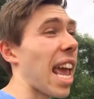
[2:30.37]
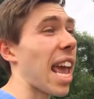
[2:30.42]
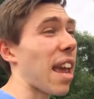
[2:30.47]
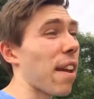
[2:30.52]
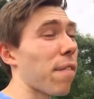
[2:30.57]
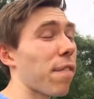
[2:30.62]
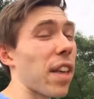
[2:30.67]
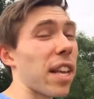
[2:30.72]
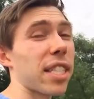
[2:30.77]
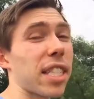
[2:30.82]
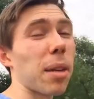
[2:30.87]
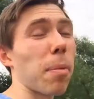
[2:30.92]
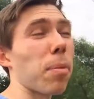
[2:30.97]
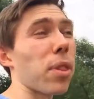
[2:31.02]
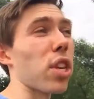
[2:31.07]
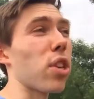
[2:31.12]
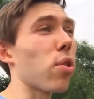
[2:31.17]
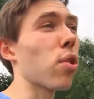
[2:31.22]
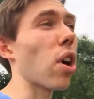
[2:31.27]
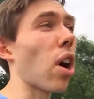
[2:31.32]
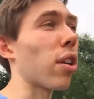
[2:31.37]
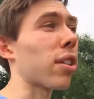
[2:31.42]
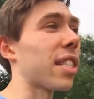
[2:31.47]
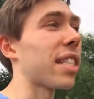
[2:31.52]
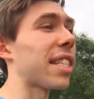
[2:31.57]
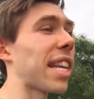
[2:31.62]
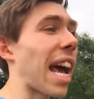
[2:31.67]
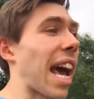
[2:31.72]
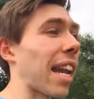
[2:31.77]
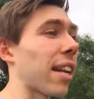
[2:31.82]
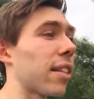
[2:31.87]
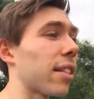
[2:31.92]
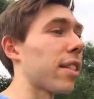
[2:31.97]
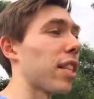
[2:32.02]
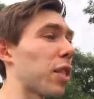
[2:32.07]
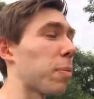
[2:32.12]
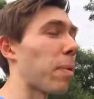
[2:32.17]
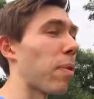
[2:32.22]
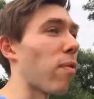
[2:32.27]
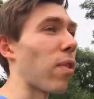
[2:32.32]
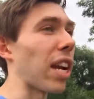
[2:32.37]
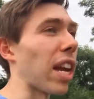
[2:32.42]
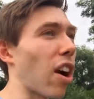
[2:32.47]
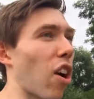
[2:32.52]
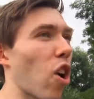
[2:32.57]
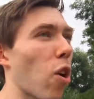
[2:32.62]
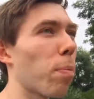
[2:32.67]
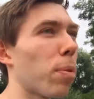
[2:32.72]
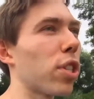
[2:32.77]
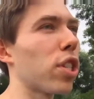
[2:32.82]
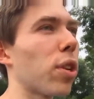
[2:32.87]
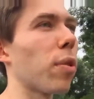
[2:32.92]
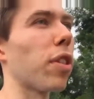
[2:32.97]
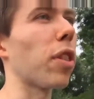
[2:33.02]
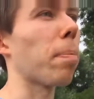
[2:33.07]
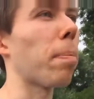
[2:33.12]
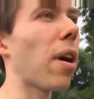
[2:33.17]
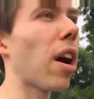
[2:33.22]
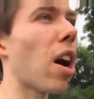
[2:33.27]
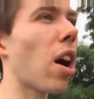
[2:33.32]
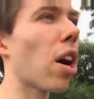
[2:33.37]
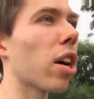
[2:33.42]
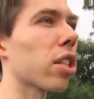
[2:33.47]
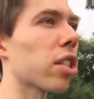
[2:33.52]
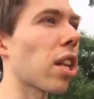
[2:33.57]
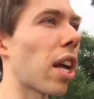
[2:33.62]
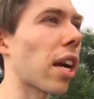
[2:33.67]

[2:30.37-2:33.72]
if there's someone that you can't stand that's been really horrible to you in the past,